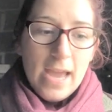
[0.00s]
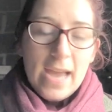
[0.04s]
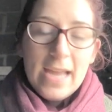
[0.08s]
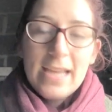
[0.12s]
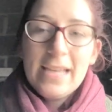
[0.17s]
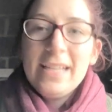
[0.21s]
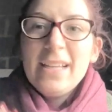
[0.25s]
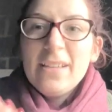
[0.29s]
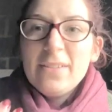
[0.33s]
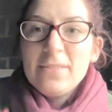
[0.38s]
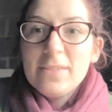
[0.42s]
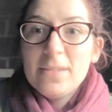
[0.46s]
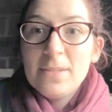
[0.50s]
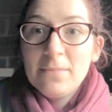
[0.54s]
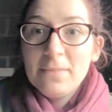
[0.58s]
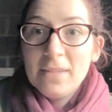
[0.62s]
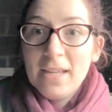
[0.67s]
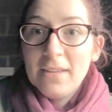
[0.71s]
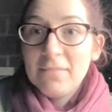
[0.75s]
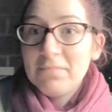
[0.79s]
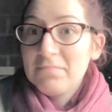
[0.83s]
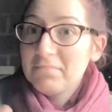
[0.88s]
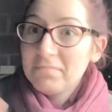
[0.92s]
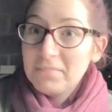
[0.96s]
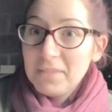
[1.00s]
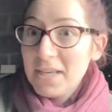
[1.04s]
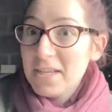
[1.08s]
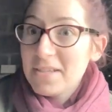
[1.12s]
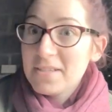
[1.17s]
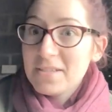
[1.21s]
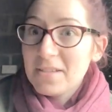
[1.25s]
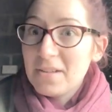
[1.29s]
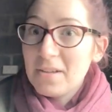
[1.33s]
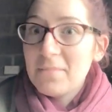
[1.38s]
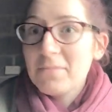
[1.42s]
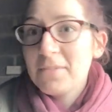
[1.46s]
and it gives them that
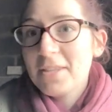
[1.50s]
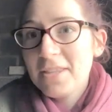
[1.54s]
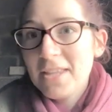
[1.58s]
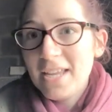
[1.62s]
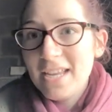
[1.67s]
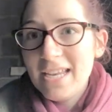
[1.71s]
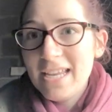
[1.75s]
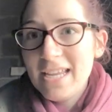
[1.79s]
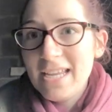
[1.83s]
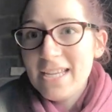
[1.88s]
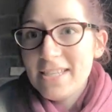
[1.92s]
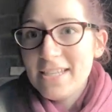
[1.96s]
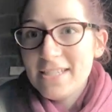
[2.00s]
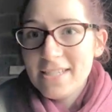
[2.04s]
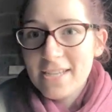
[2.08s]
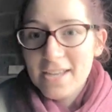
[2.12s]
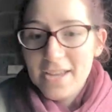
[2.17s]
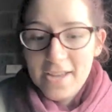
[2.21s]
kickstart that they need,